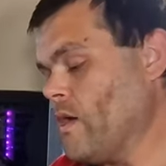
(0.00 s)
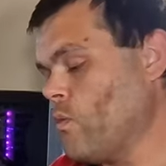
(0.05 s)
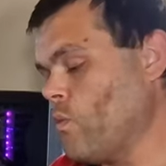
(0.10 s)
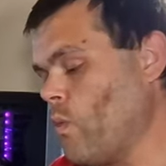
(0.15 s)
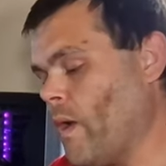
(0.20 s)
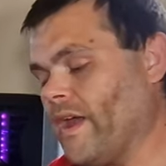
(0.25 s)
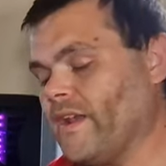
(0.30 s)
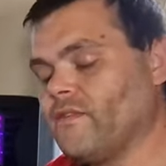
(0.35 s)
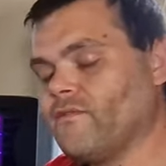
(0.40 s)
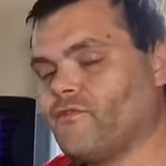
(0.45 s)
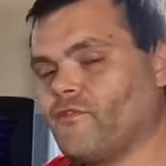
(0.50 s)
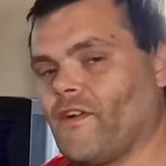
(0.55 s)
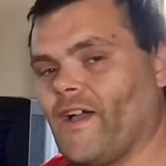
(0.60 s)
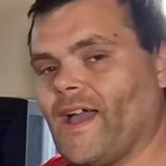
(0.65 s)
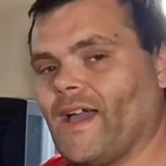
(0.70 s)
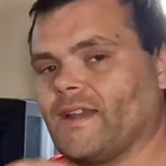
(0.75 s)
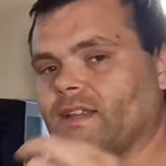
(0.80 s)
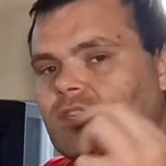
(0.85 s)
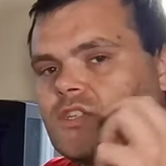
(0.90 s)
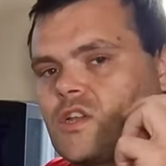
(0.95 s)
one
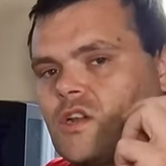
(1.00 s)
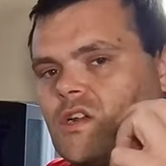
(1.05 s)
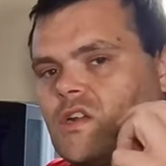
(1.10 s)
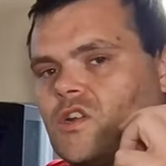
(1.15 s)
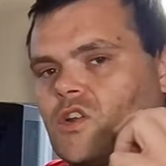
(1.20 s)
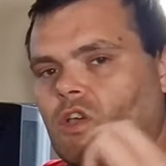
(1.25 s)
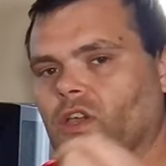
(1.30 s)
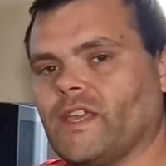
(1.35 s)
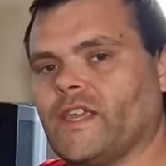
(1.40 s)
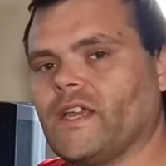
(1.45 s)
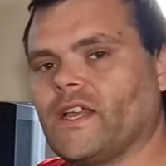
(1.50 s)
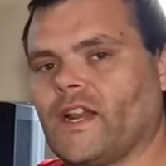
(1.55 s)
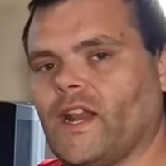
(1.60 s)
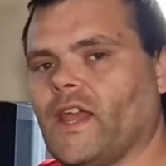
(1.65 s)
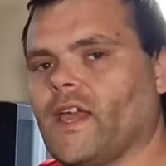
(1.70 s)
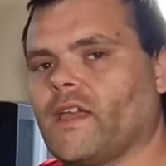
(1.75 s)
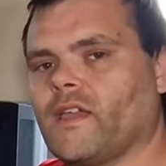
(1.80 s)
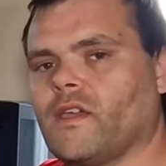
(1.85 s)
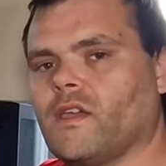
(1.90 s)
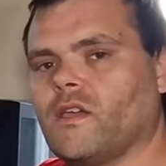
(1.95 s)
fan has got an annoying
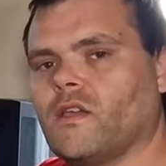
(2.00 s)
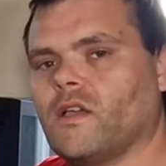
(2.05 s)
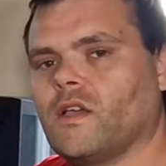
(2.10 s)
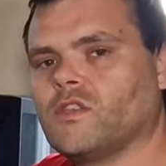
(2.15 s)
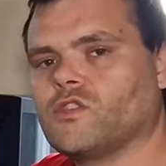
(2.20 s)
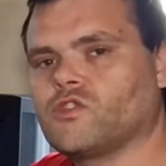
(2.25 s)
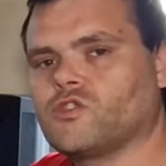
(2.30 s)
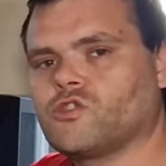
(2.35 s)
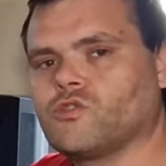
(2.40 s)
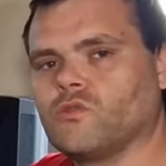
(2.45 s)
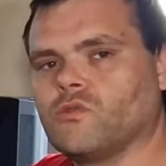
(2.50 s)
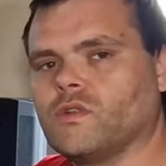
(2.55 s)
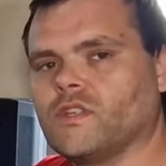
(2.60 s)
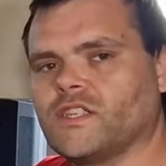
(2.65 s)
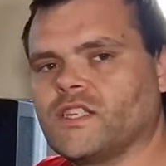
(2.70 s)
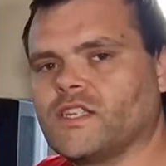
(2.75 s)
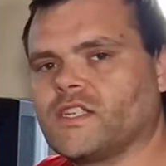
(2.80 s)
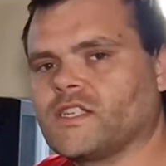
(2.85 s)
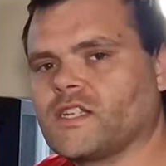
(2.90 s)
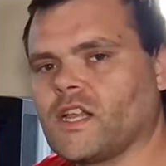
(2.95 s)
click as soon
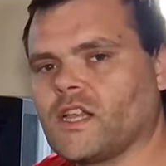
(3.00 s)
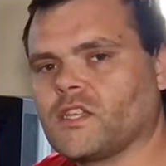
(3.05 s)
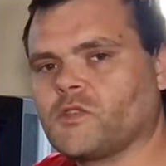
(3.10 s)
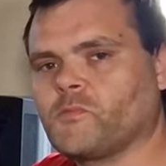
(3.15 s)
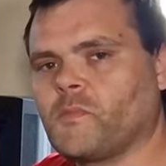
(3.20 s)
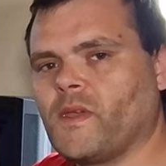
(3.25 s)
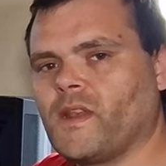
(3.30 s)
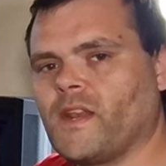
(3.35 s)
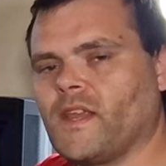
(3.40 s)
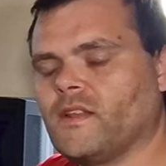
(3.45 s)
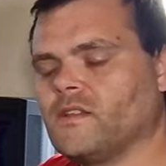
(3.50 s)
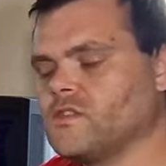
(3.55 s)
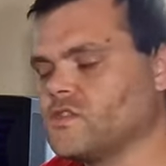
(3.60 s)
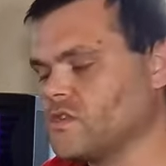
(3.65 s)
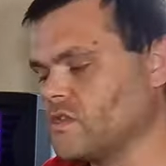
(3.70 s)
as it starts spinning.